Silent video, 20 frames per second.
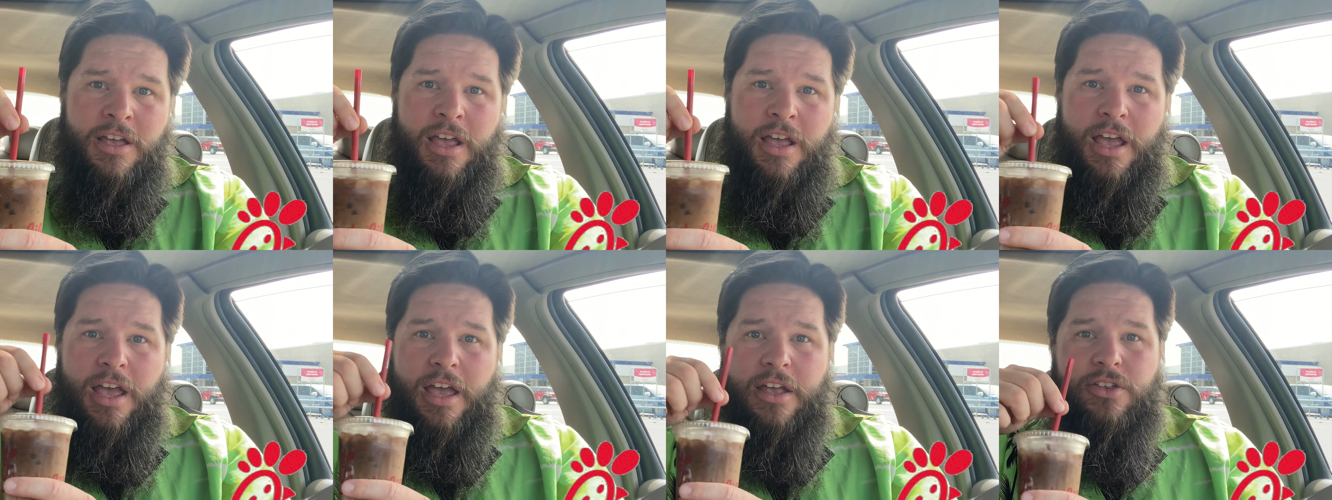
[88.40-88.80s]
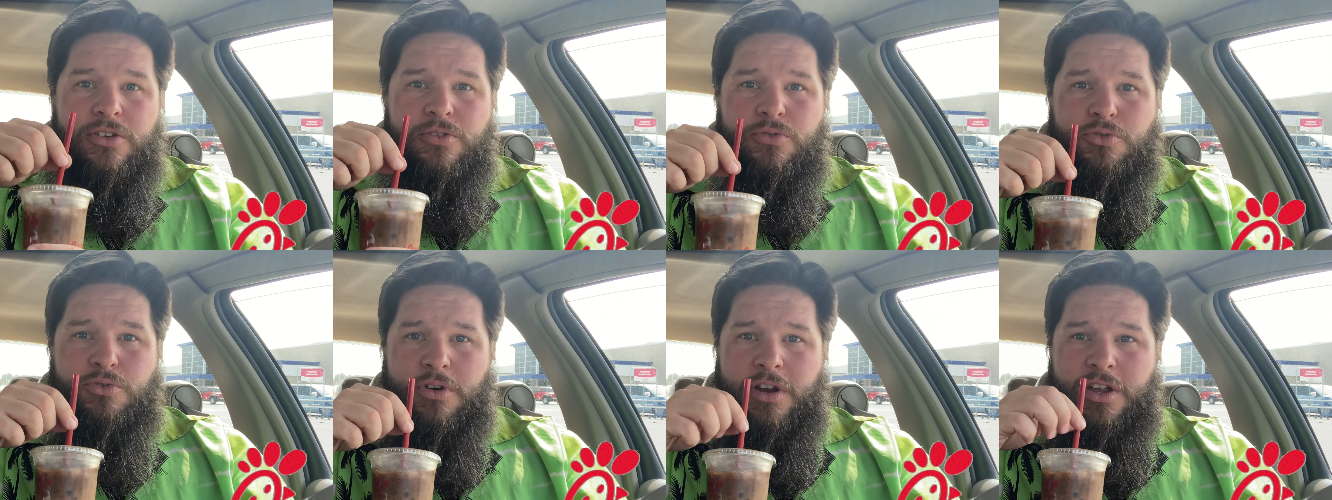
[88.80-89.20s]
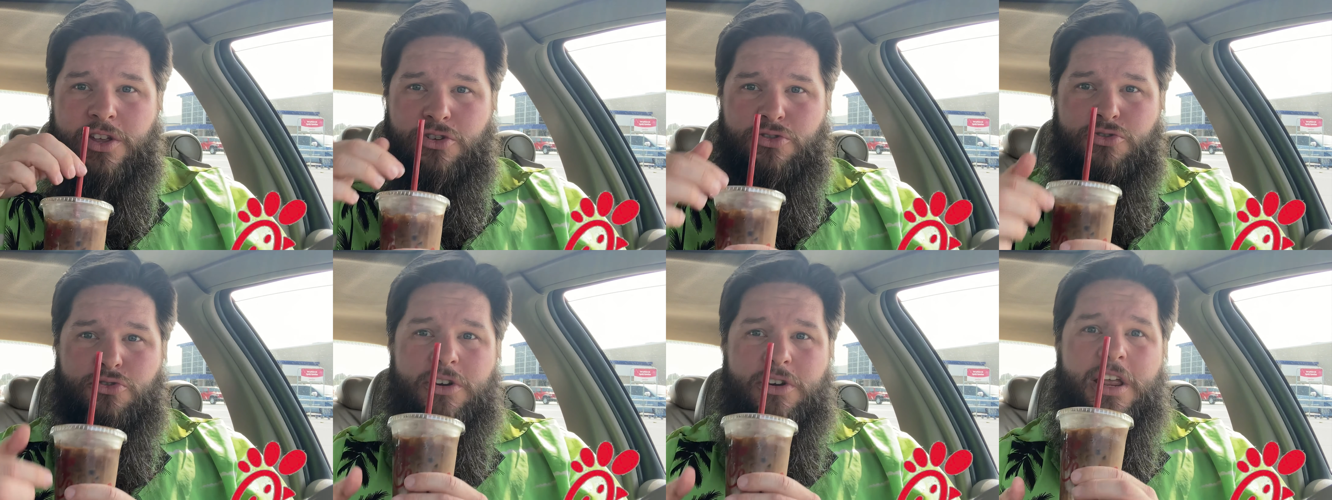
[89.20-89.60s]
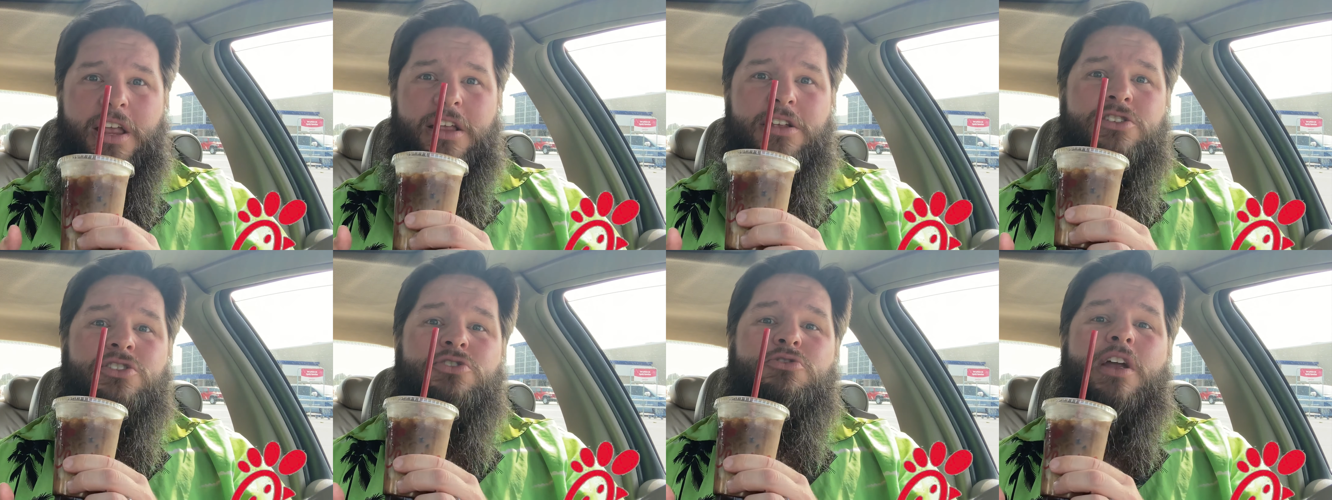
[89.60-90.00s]
and you drink, you're
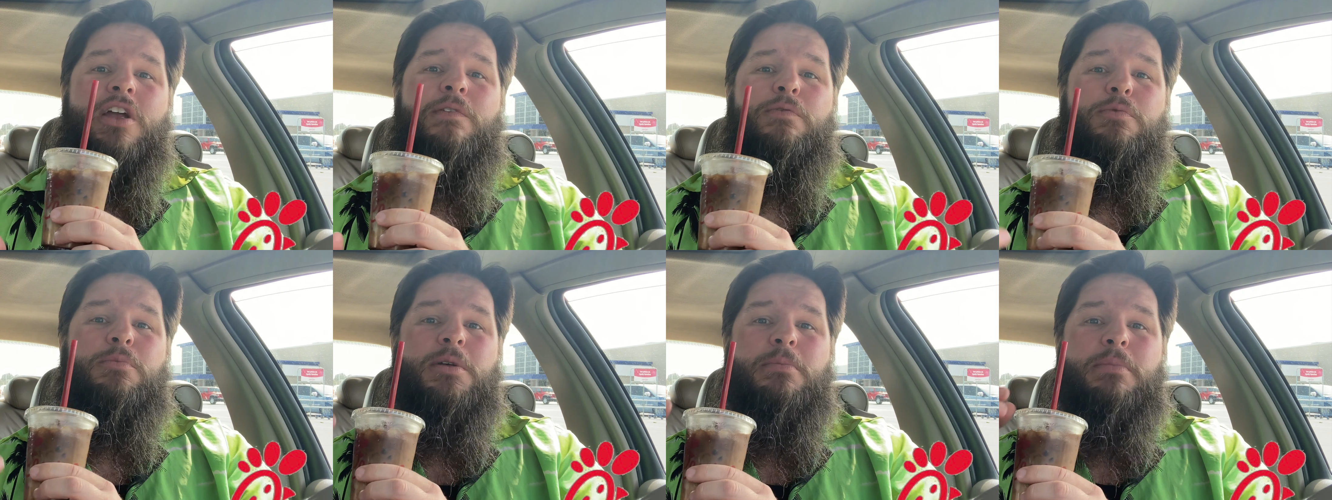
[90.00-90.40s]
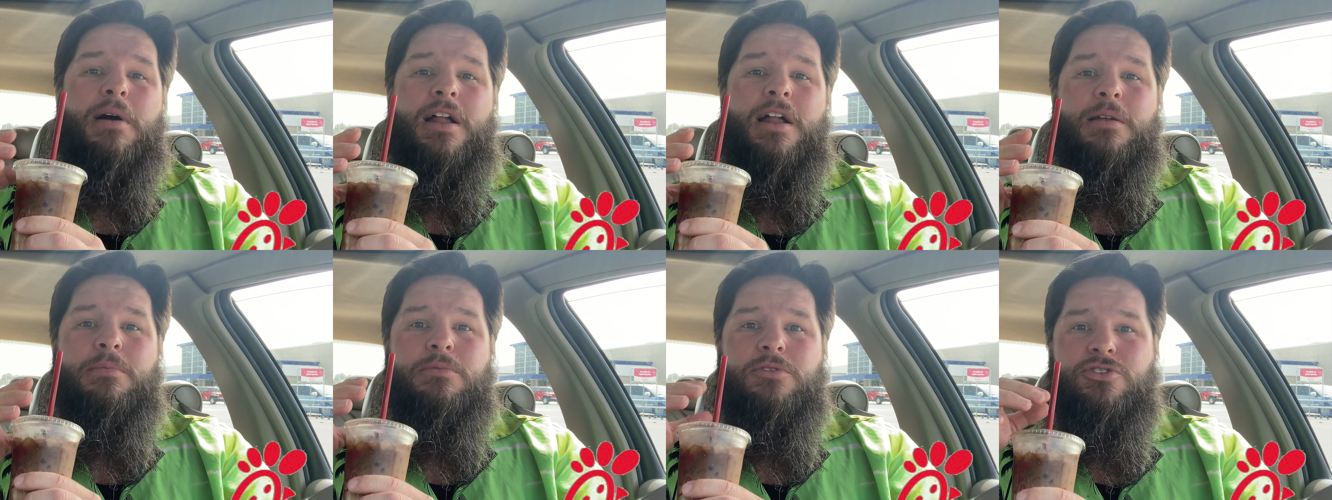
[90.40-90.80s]
drinking straight from the bottom.